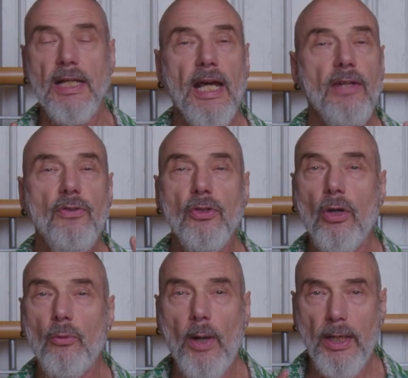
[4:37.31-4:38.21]
And if you go
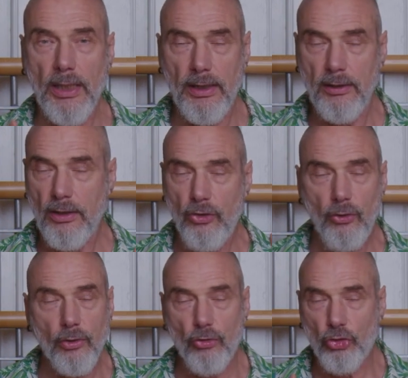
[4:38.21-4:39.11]
running, you
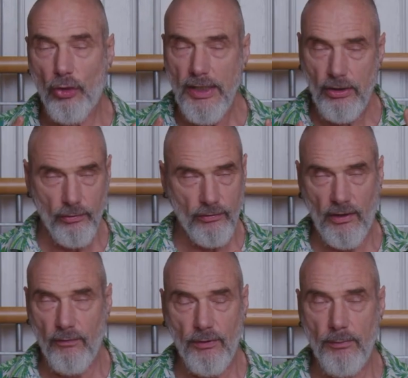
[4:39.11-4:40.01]
can train
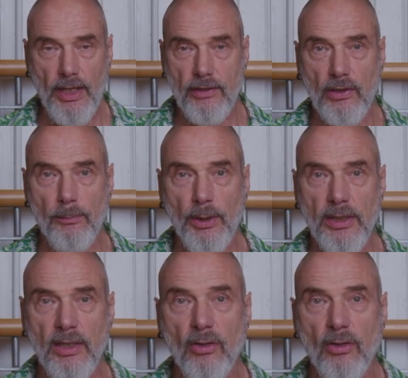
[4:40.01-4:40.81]
yourself in nasally breathing.